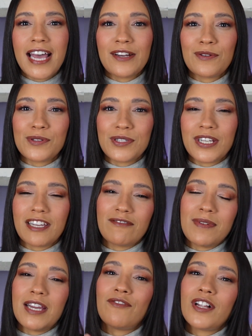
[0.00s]
and also
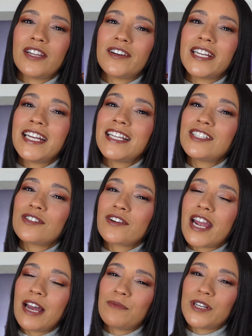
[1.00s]
give me a follow on
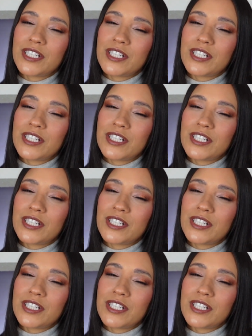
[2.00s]
Instagram,